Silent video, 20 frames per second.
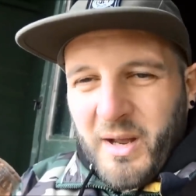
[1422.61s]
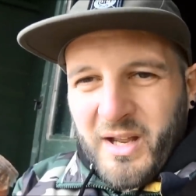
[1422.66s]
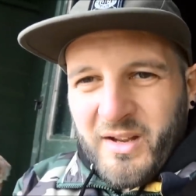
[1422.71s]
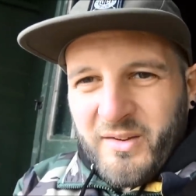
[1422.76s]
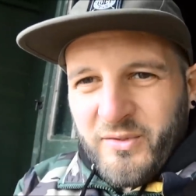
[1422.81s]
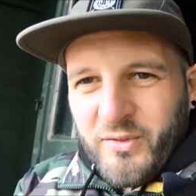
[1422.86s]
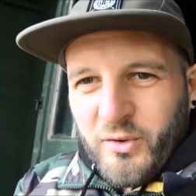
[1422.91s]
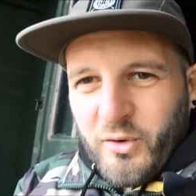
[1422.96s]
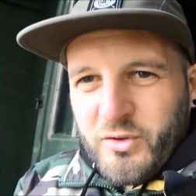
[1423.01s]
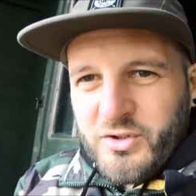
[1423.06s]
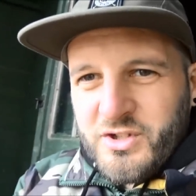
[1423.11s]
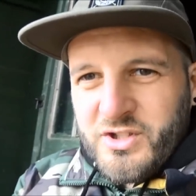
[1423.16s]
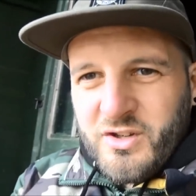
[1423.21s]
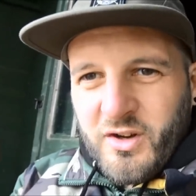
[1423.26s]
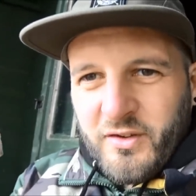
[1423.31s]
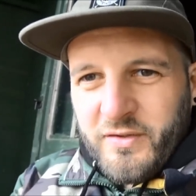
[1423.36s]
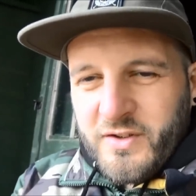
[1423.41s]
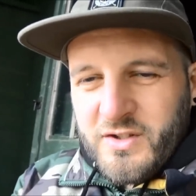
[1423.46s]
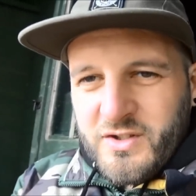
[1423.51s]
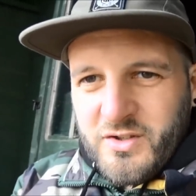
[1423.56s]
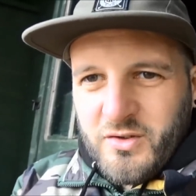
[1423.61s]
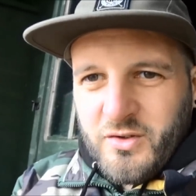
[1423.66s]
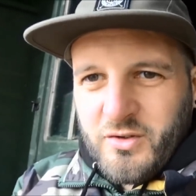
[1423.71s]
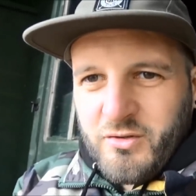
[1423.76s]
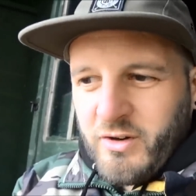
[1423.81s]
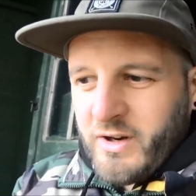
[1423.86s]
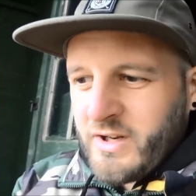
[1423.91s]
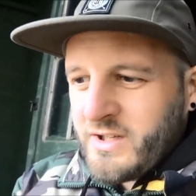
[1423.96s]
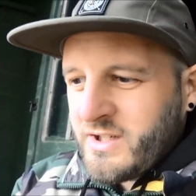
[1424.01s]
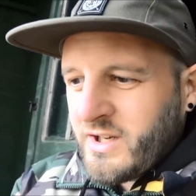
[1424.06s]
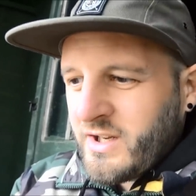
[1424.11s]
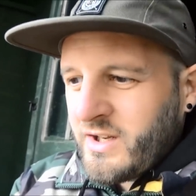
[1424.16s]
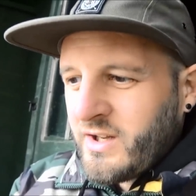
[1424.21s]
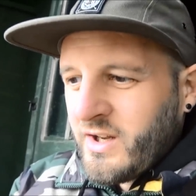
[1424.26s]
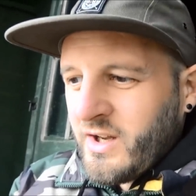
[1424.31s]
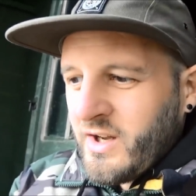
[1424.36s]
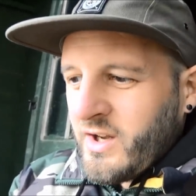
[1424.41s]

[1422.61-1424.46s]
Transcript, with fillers: bait floss, nothing too crazy.